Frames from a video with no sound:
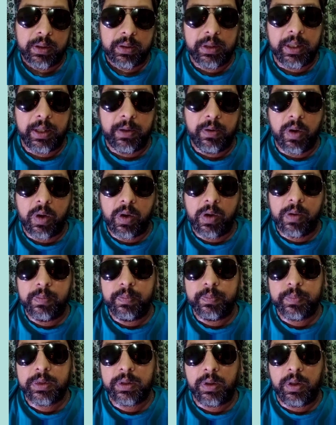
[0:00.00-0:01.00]
the
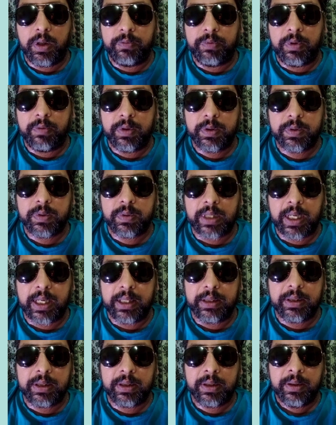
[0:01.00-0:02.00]
norms of our
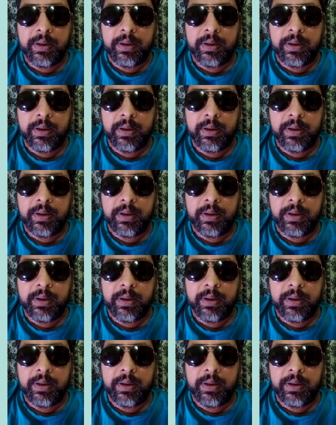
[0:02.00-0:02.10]
society.